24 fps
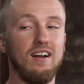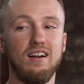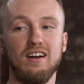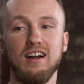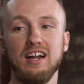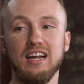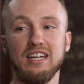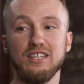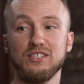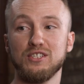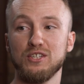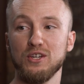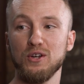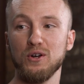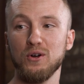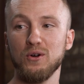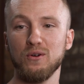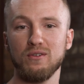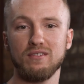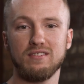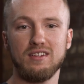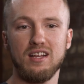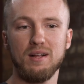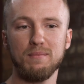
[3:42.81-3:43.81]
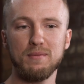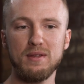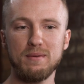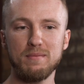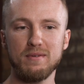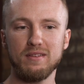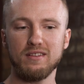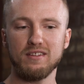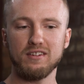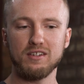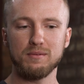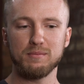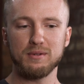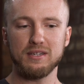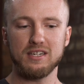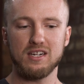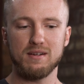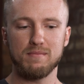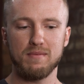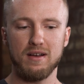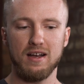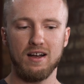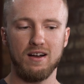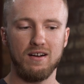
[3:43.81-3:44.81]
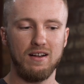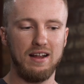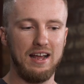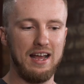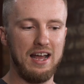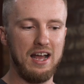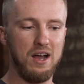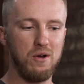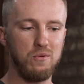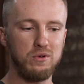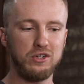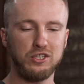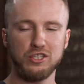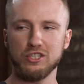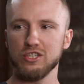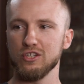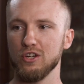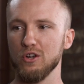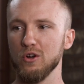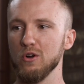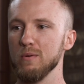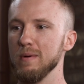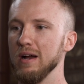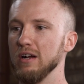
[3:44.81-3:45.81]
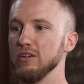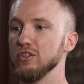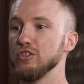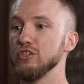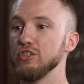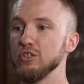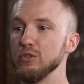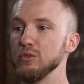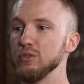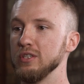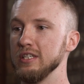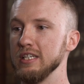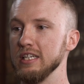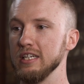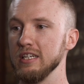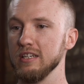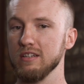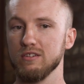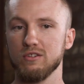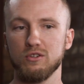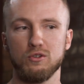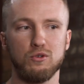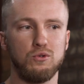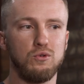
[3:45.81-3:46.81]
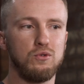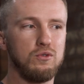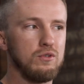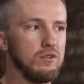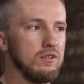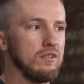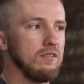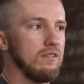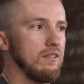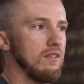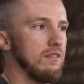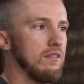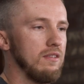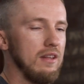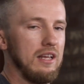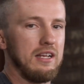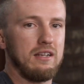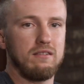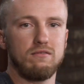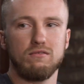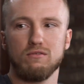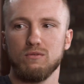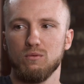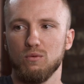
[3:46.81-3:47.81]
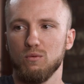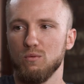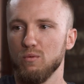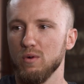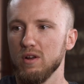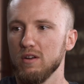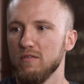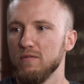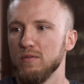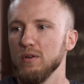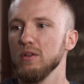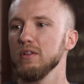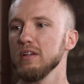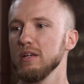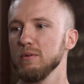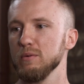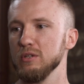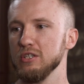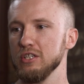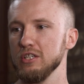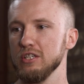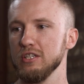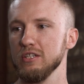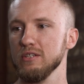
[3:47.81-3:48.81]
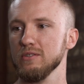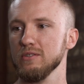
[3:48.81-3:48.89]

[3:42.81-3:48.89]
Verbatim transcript: All right, so tell me a little bit about how we should go about choosing who to, like, what affiliate we should